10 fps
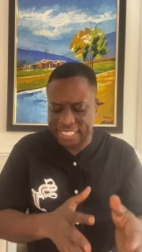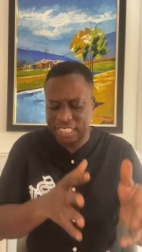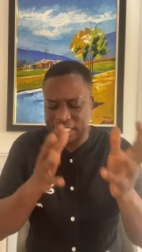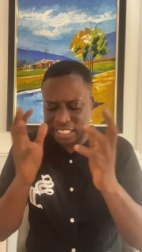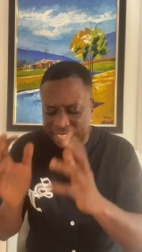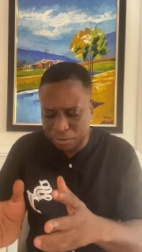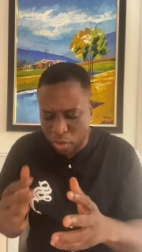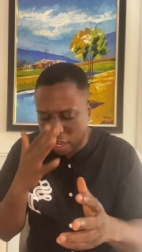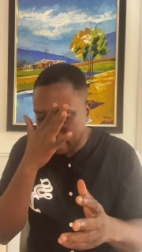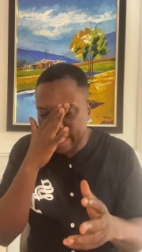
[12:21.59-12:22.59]
It said the
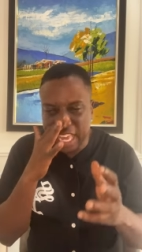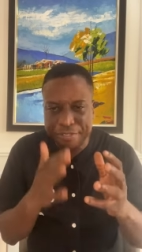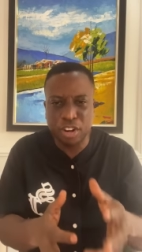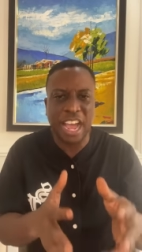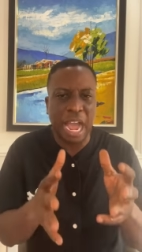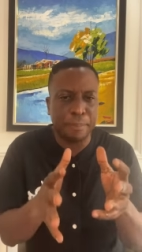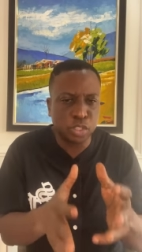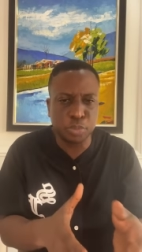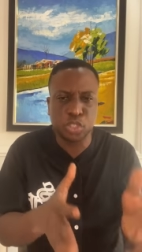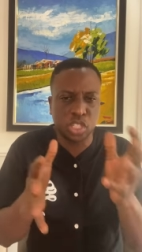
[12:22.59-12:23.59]
same way evil
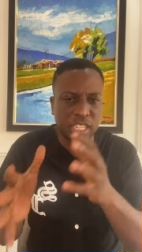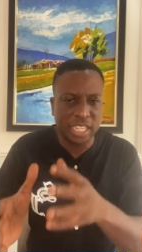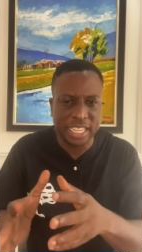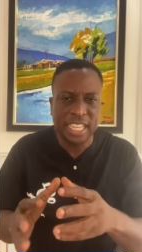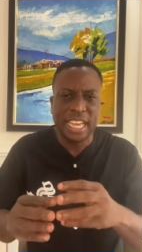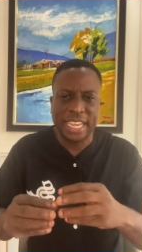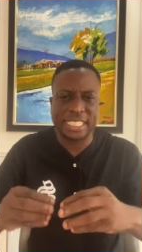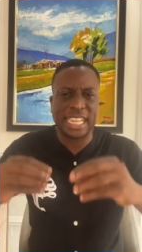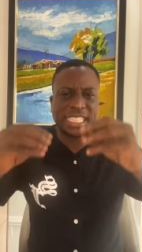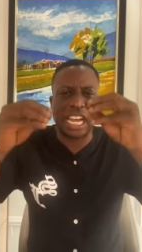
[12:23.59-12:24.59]
happens to people suddenly.
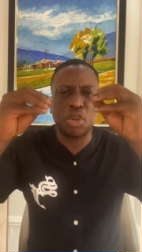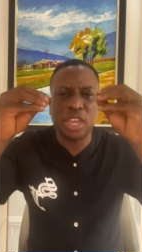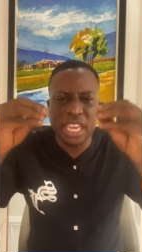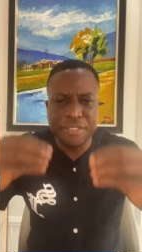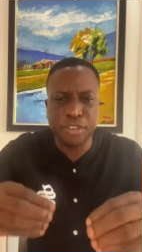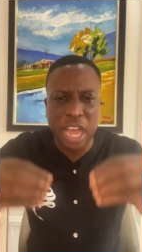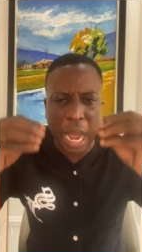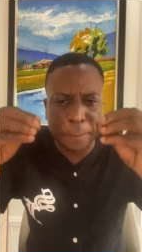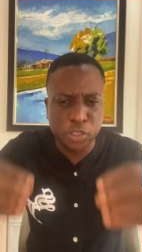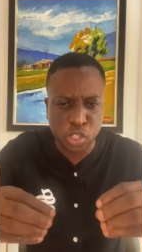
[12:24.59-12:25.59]
It said that's how evil
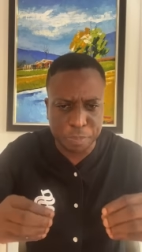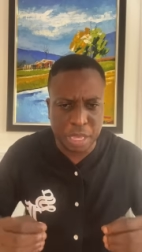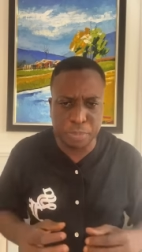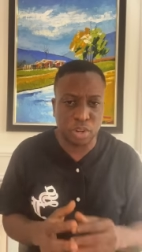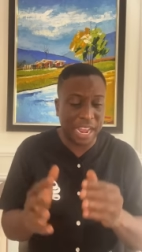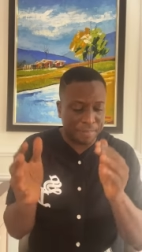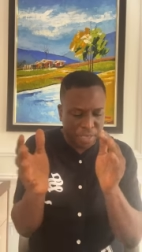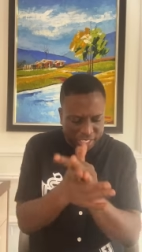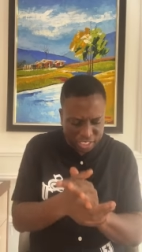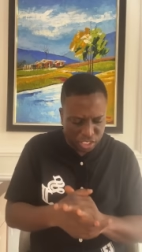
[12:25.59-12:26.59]
happened to people.
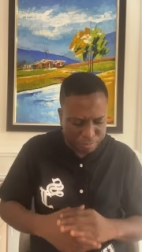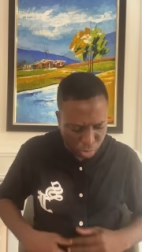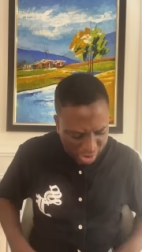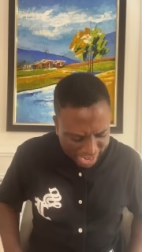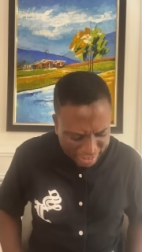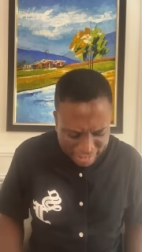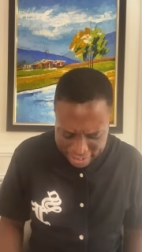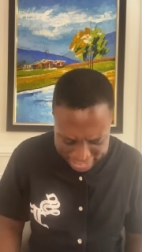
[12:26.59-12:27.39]
And this is a prayer.